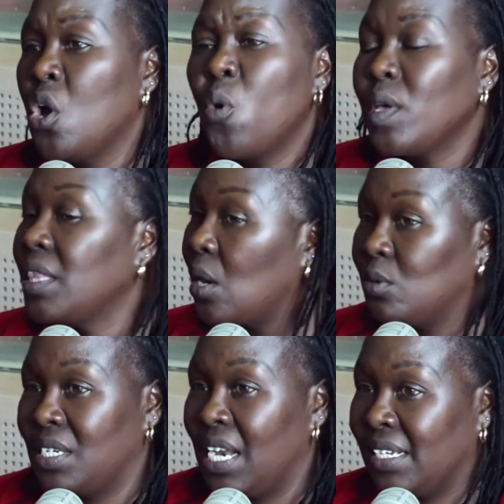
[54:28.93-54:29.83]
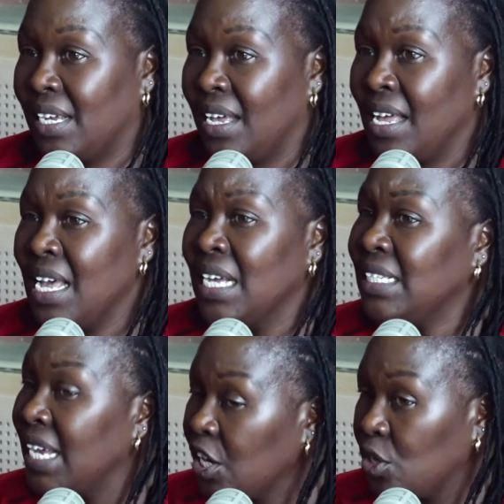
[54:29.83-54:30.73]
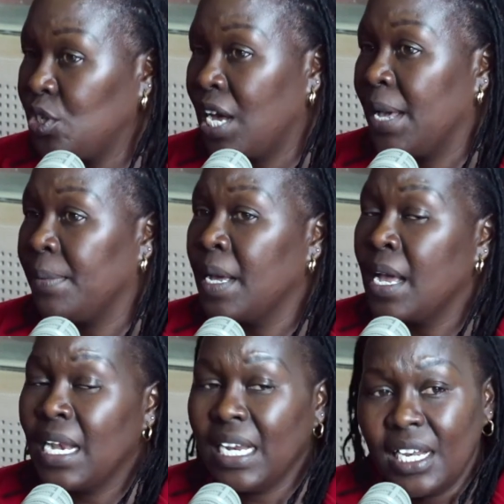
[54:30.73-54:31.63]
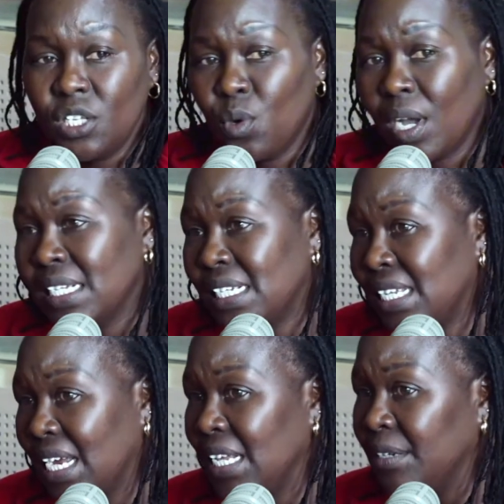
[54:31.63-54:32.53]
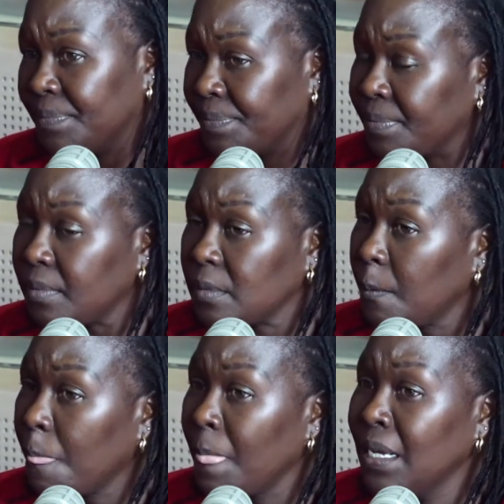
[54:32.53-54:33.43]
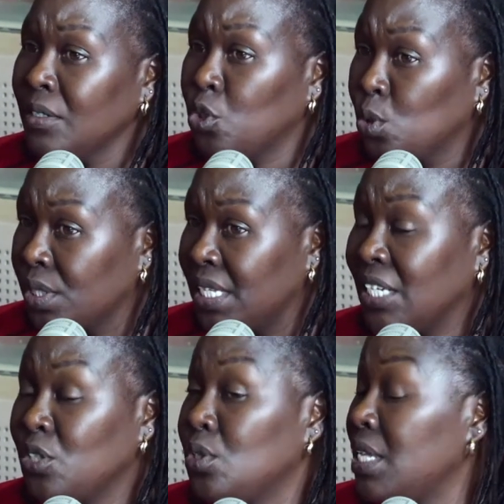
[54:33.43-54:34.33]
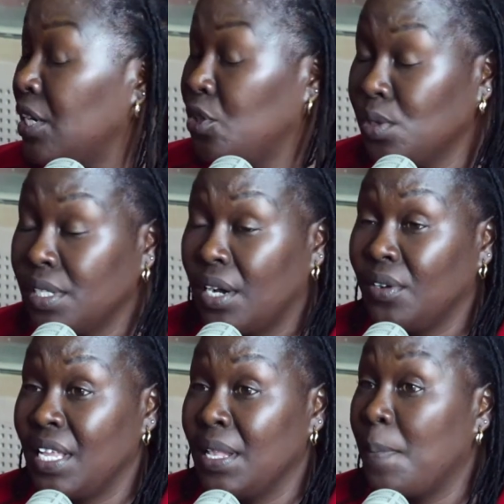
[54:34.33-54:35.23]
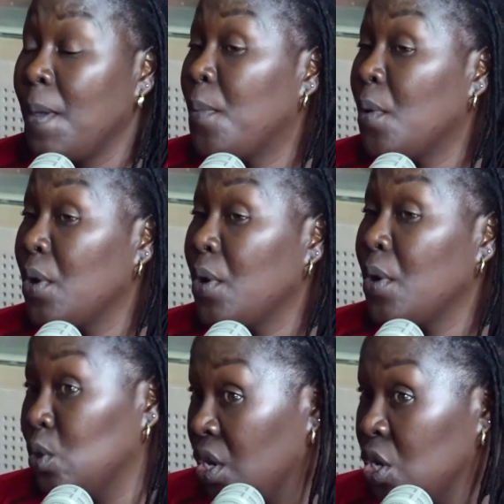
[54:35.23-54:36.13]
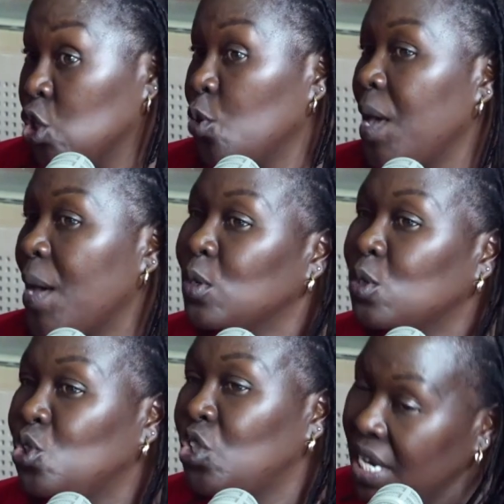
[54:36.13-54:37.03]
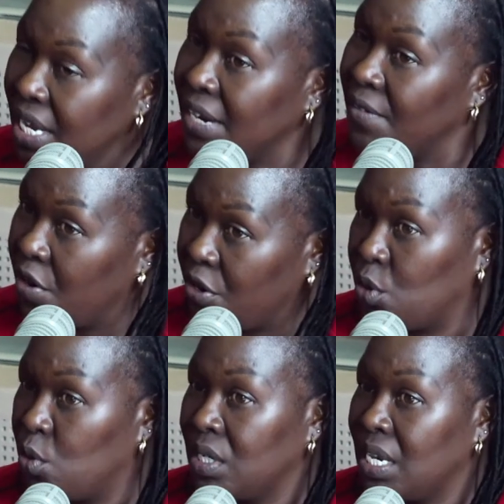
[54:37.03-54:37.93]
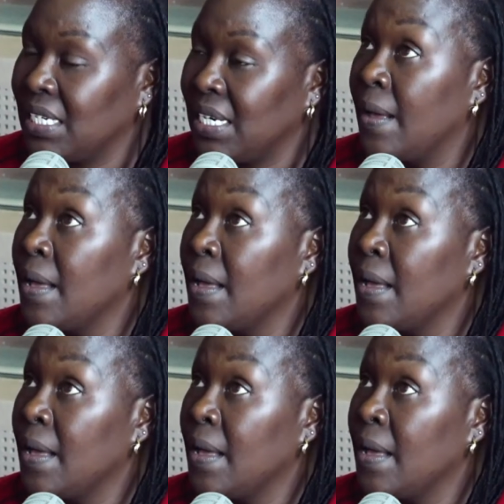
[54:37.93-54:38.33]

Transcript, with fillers: without data. Yes. Take your time. Leaders who can study tools that there are tools out there that people use to be able to generate very good data